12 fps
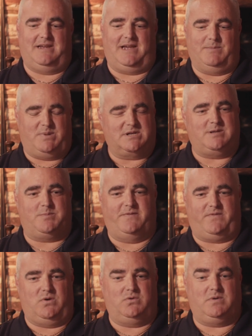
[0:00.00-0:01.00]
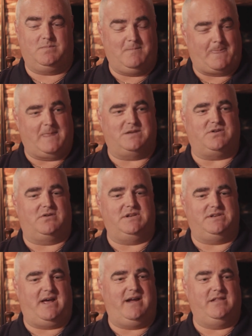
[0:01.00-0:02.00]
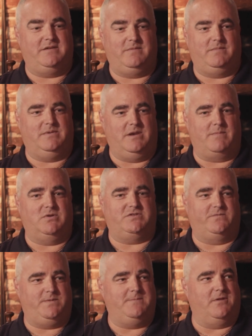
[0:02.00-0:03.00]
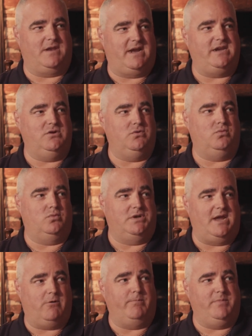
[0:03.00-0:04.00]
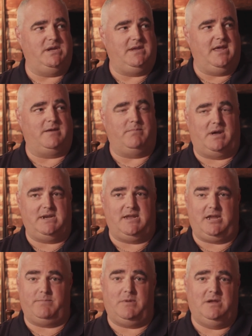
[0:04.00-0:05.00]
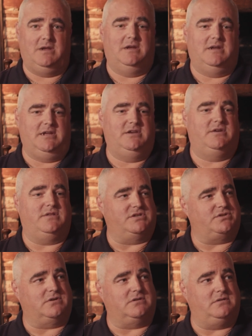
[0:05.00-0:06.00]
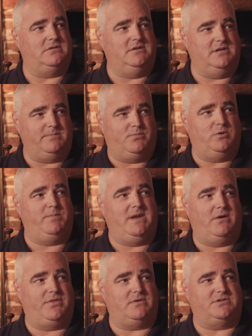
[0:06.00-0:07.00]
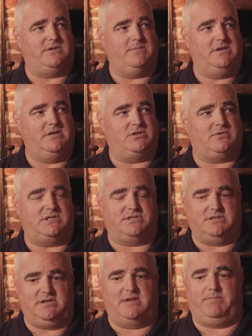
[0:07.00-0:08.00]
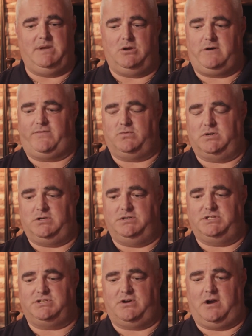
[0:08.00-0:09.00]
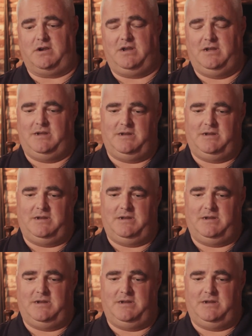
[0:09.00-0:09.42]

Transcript: I picked up the phone, started dialing numbers of people that I knew would help me get my name into the circle and put me out there, somebody interested, get me off to a good start.